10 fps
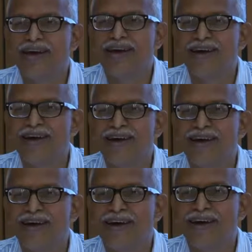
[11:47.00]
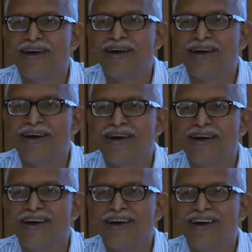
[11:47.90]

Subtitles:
No one is speaking in this clip.